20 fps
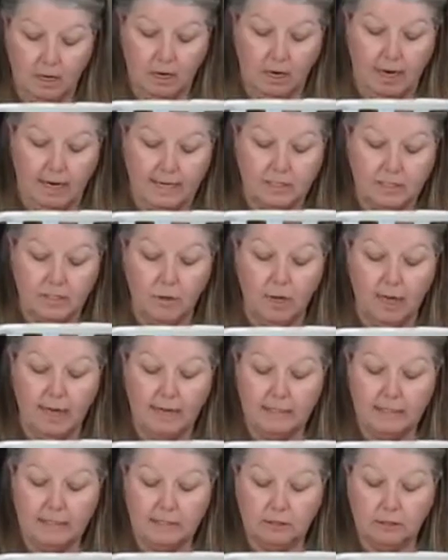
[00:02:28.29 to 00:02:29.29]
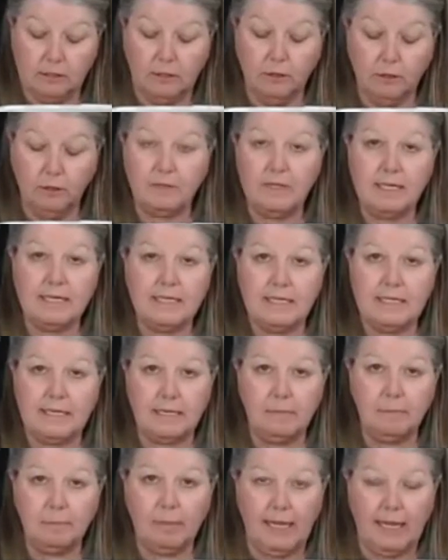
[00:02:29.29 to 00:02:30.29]
All right, so I glued this
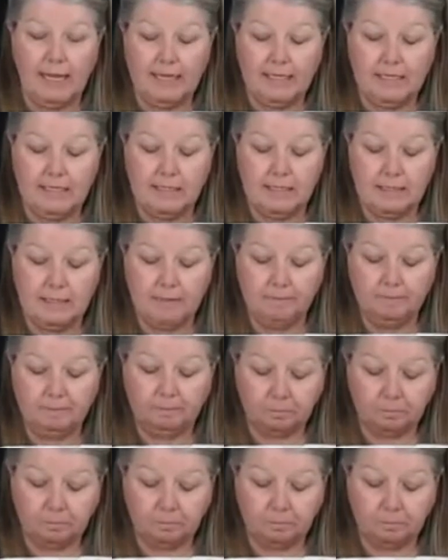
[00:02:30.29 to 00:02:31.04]
in place,